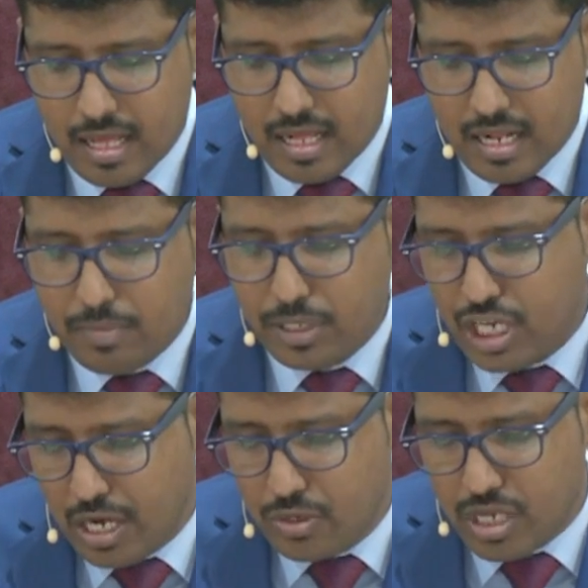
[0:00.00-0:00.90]
let me
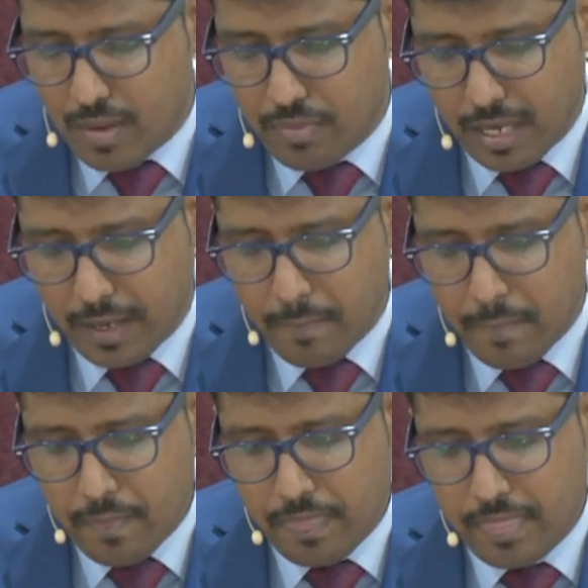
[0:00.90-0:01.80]
tell you something.
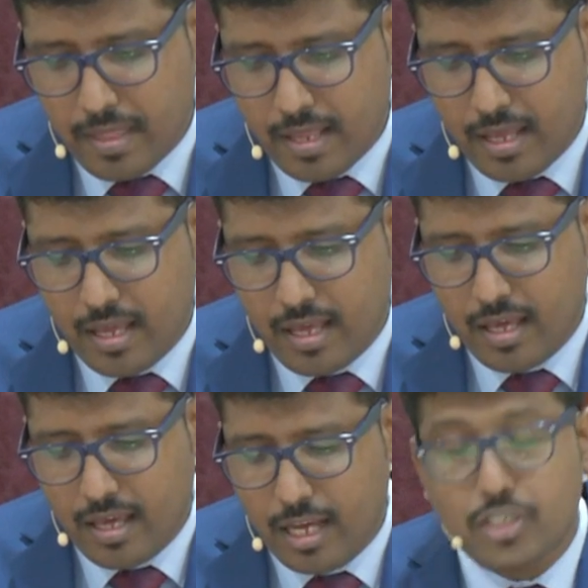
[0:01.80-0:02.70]

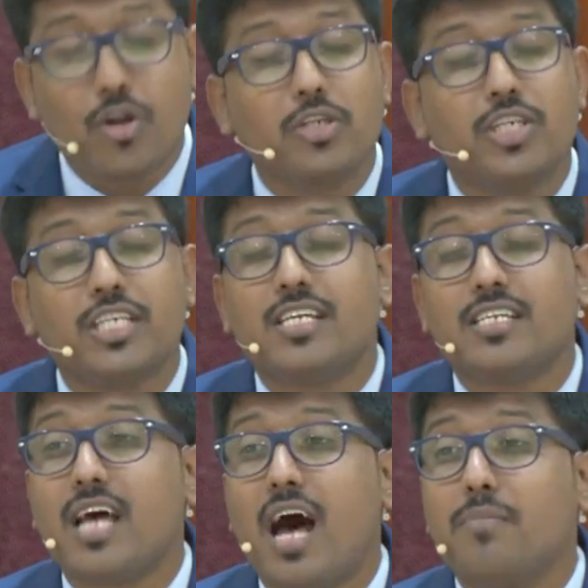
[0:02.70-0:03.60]
It's not just the
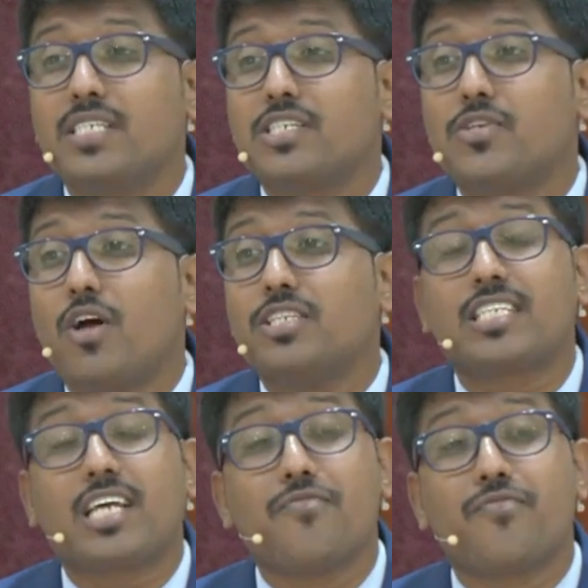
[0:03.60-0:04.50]
psalmist is not just
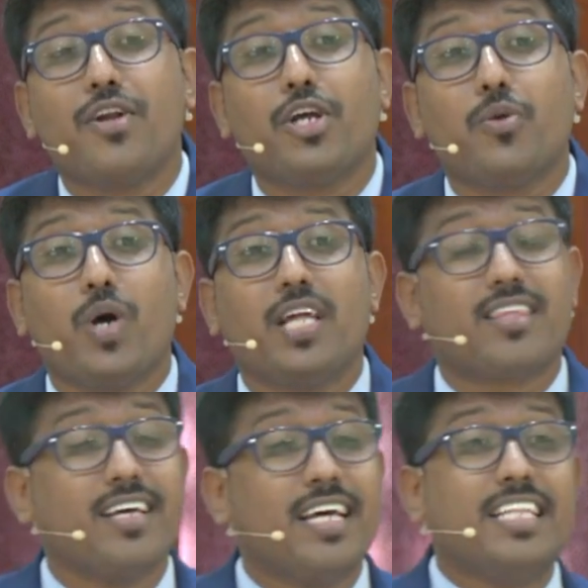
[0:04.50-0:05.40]
confronted with
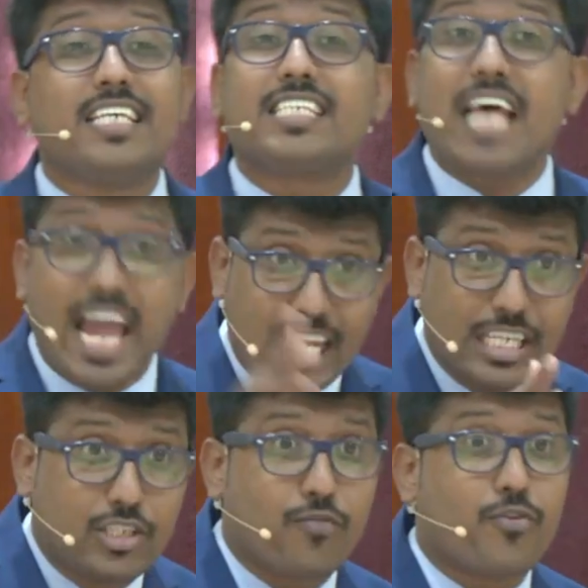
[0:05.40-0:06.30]
the
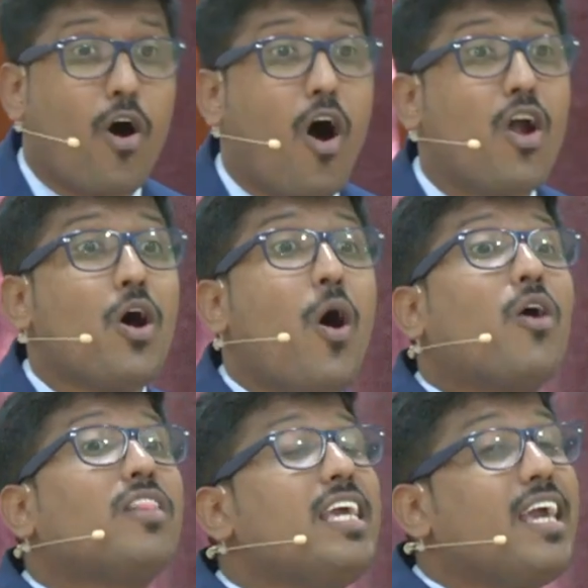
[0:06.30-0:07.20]
silence of God or
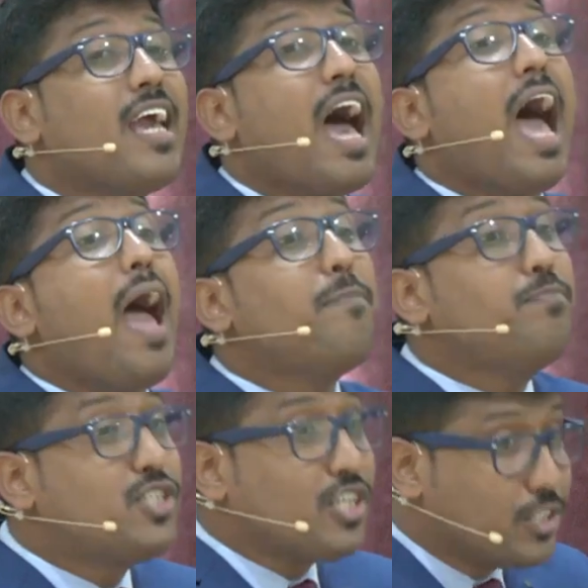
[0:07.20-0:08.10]
the
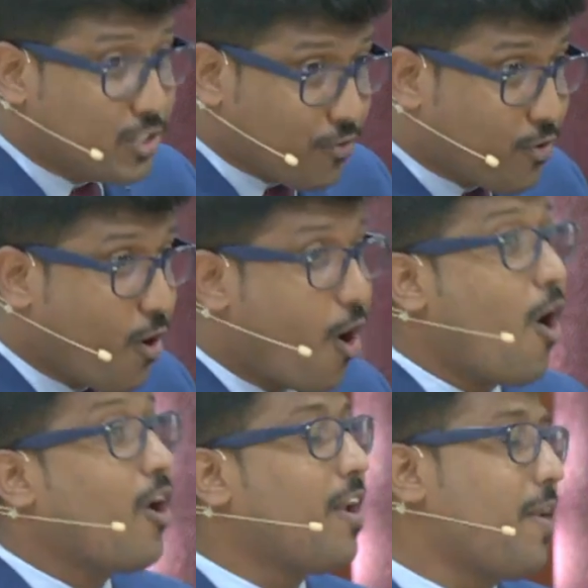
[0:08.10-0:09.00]
absence of
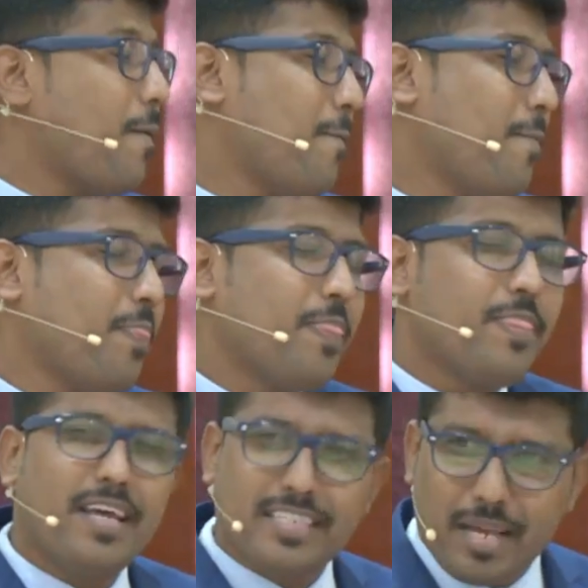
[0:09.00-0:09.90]
God.
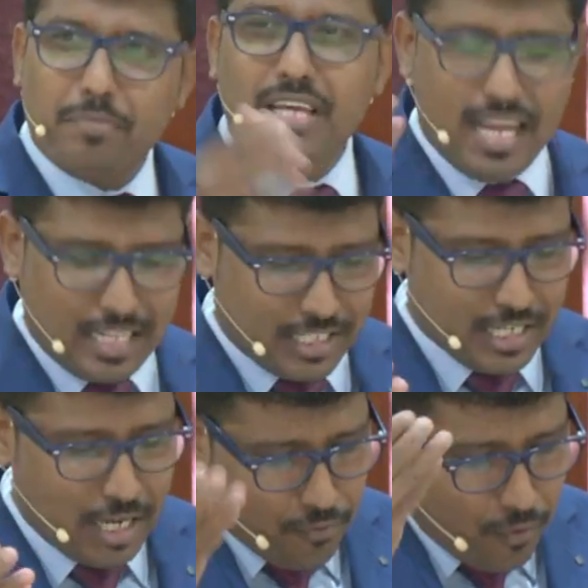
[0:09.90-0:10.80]
There's something else.
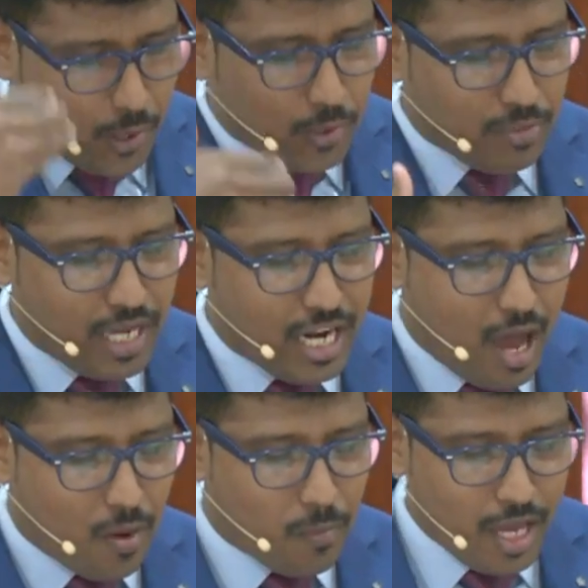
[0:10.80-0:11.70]
Follow with me
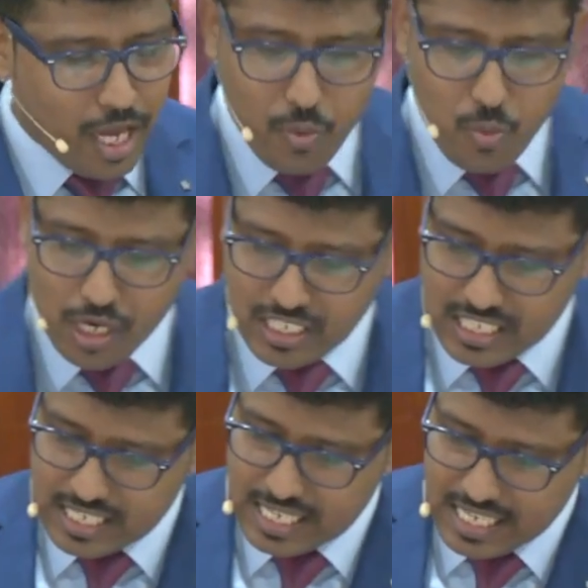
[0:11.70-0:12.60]
now in
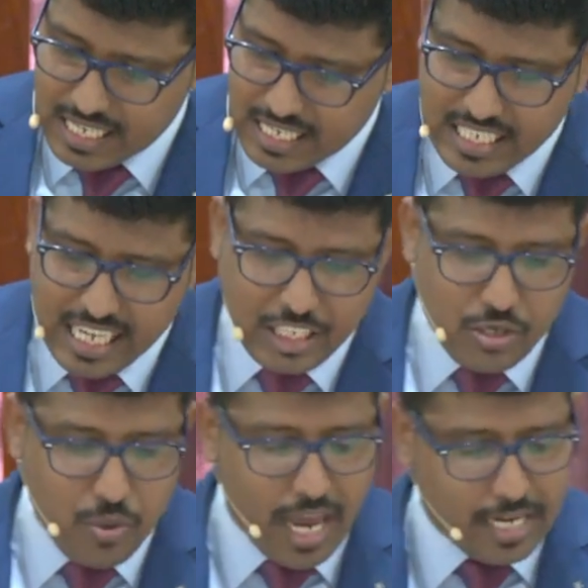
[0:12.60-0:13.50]
verse 6
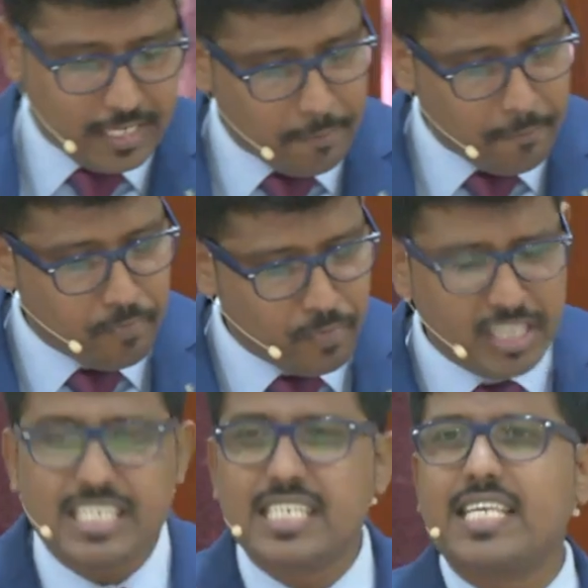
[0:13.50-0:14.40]
to 8.
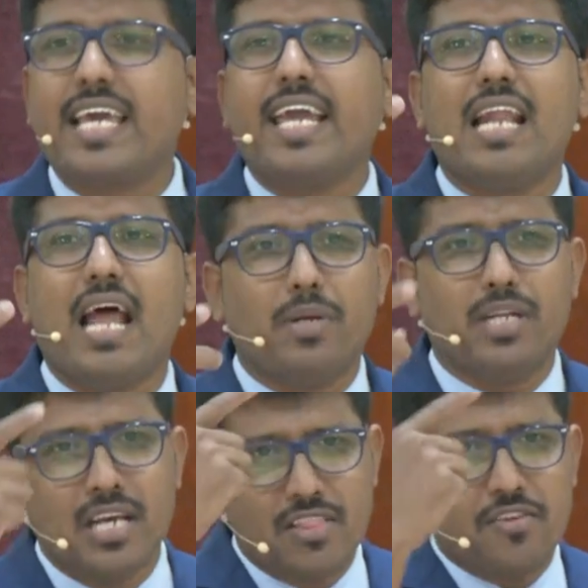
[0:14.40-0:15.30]
This is the second lament.
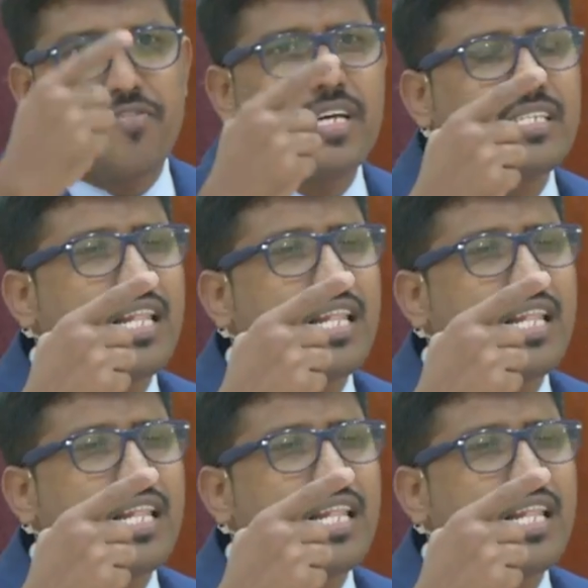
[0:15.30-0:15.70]
The first